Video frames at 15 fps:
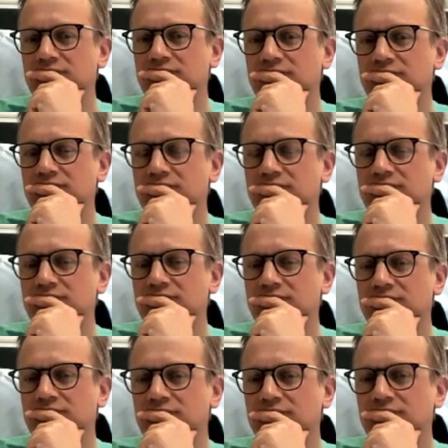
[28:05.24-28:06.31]

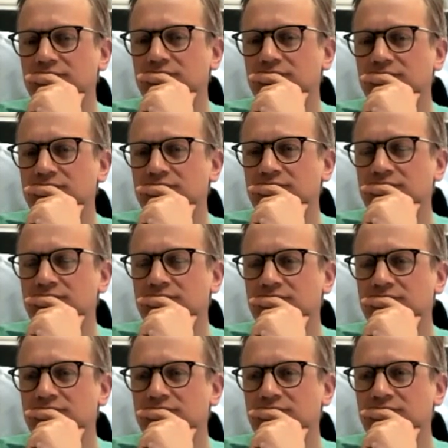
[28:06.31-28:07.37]

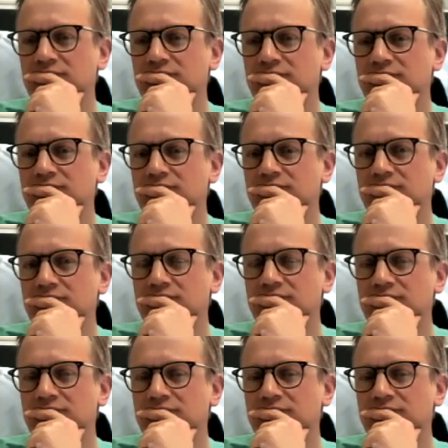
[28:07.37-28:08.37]
This person isn't speaking.